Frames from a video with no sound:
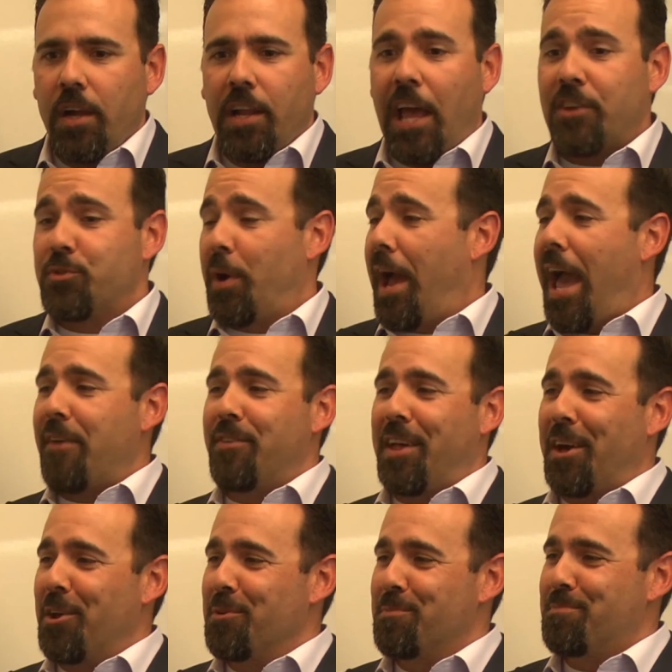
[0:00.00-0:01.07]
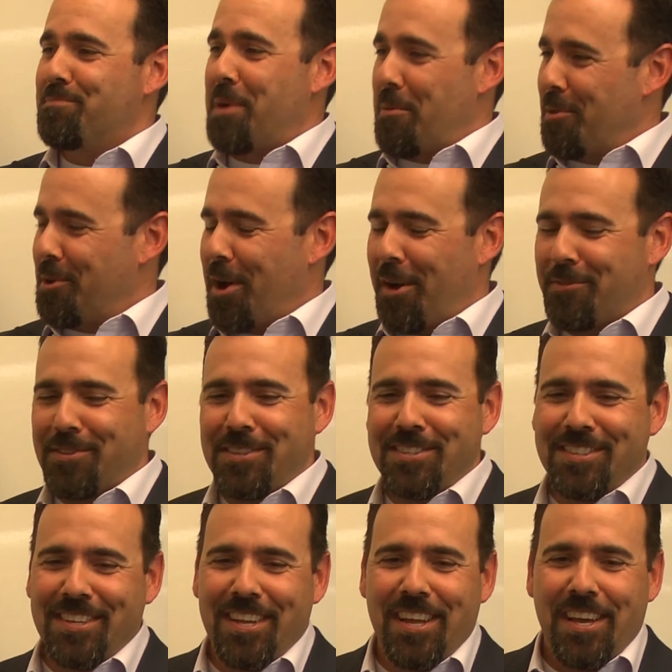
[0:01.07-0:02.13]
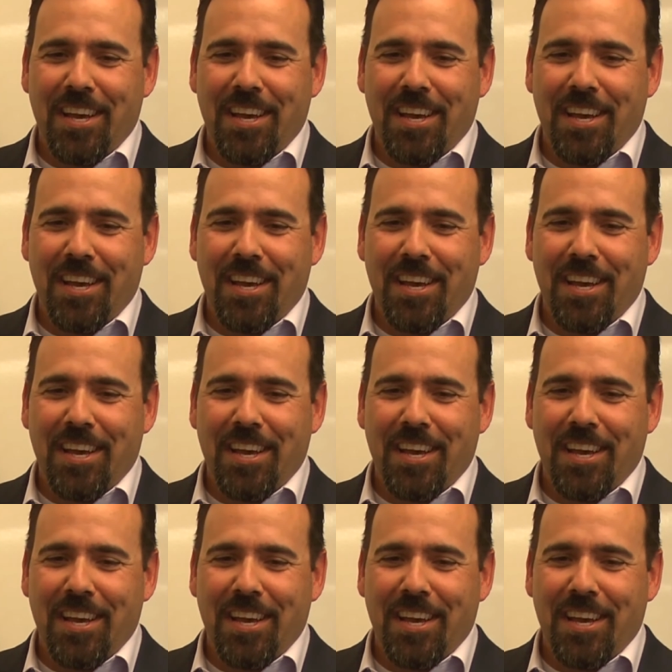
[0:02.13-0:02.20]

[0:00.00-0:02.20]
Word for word: Yeah, so I haven't held public office.